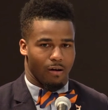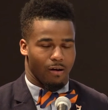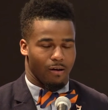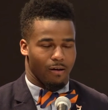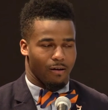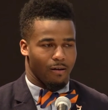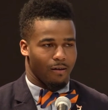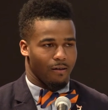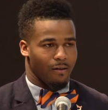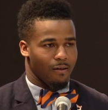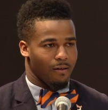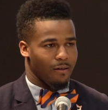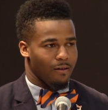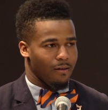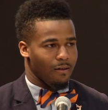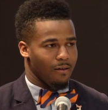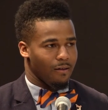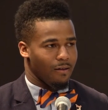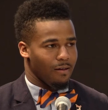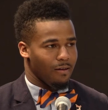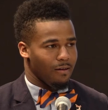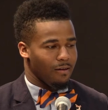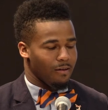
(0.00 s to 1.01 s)

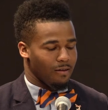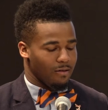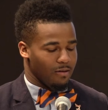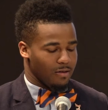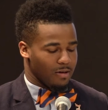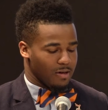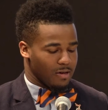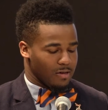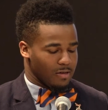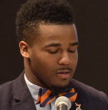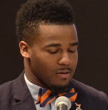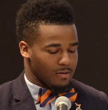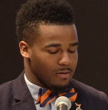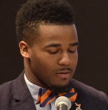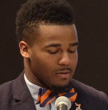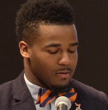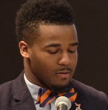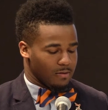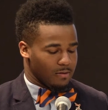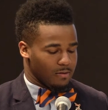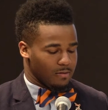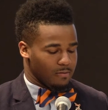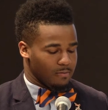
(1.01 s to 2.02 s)

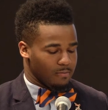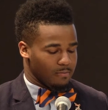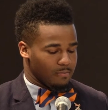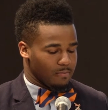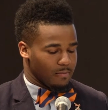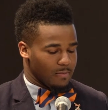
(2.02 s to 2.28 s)
No one is speaking in this clip.